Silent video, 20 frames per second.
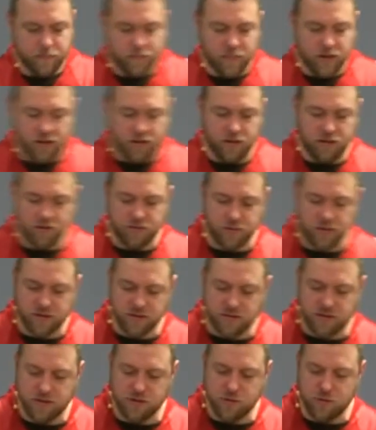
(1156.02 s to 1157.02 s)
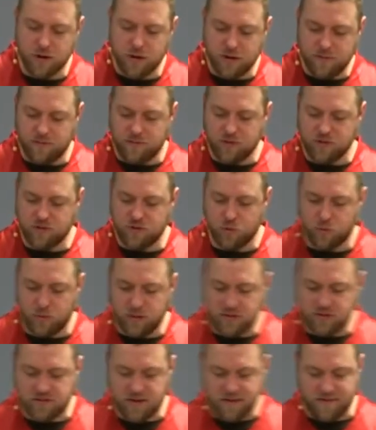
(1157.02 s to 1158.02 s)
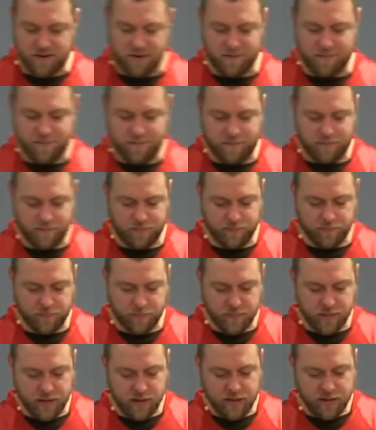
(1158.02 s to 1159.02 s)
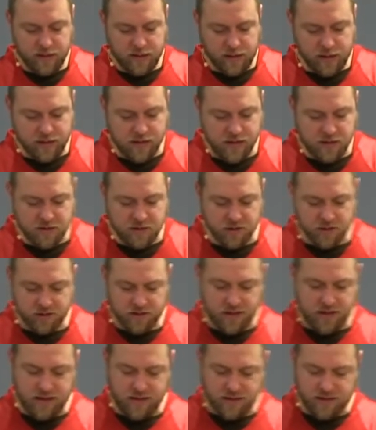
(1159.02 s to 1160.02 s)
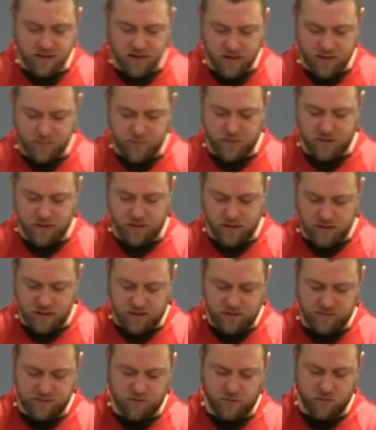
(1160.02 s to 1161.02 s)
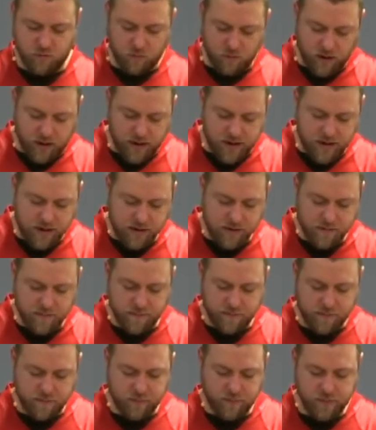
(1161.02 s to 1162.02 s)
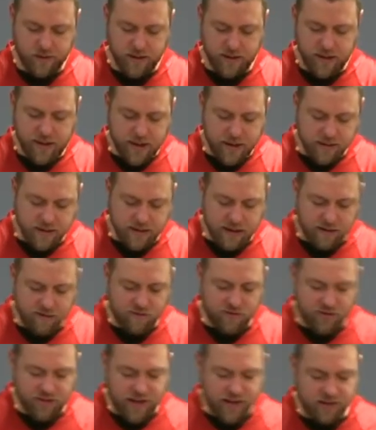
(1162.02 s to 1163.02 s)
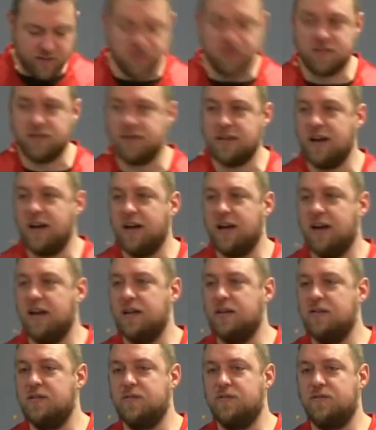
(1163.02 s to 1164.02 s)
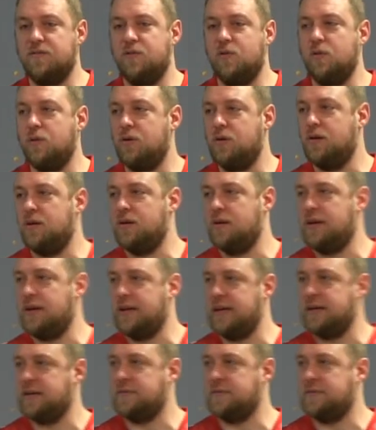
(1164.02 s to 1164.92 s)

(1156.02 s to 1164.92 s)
As we continue on in verse 27, and he took a cup of wine and gave thanks to God for it.